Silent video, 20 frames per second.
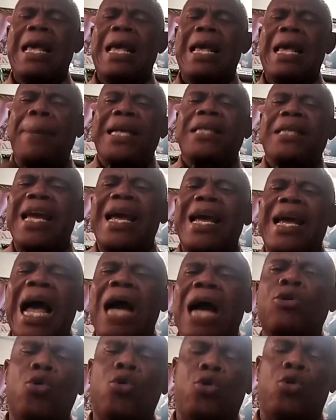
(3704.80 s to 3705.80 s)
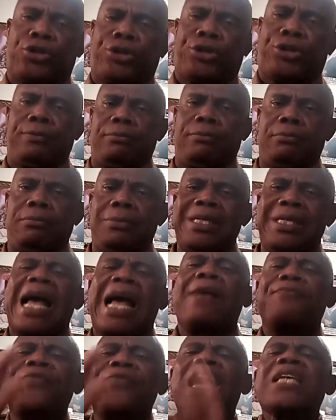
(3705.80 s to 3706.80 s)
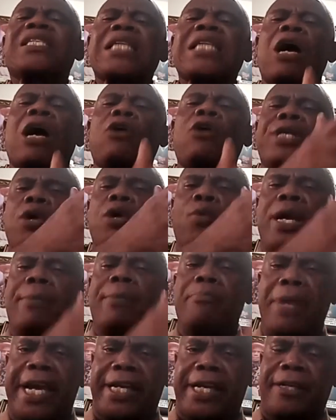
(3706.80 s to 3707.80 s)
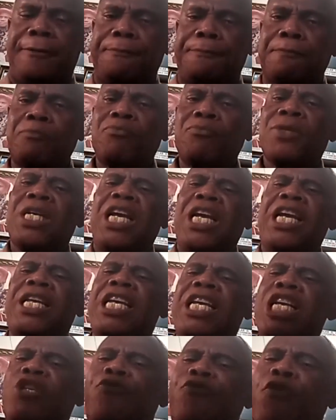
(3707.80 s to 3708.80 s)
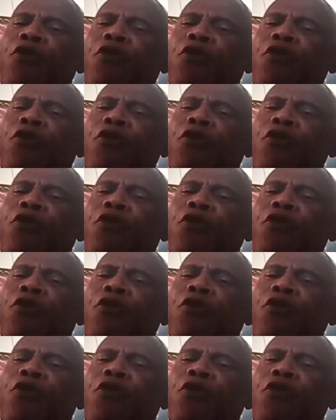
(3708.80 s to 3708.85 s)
but they are good. And that's how they were made. It is